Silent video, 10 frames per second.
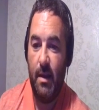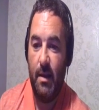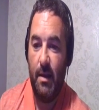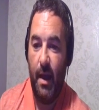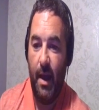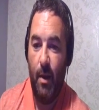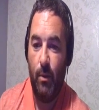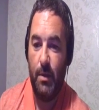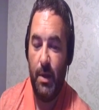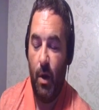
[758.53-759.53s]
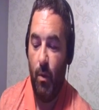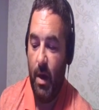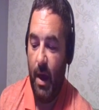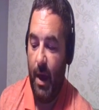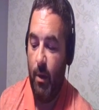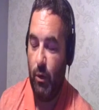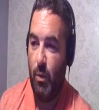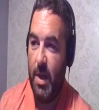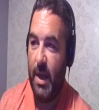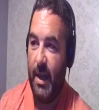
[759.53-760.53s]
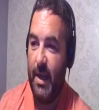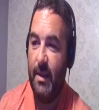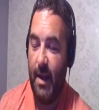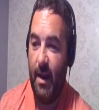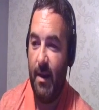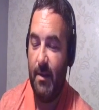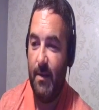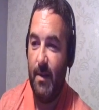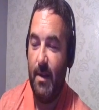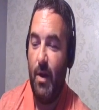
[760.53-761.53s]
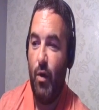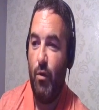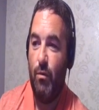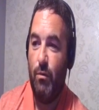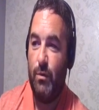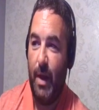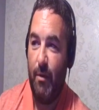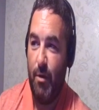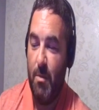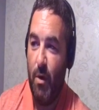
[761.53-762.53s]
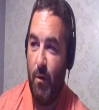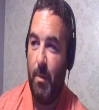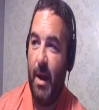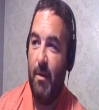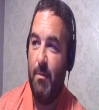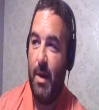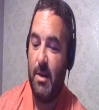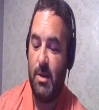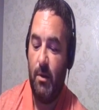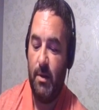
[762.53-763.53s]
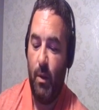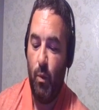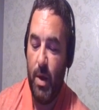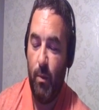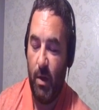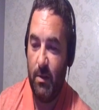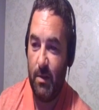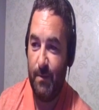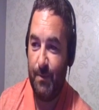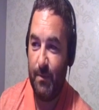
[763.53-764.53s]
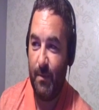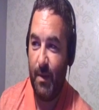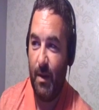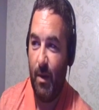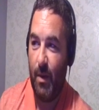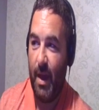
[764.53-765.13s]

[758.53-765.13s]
how do we get in there, remove a player from Barcelona that we want, okay?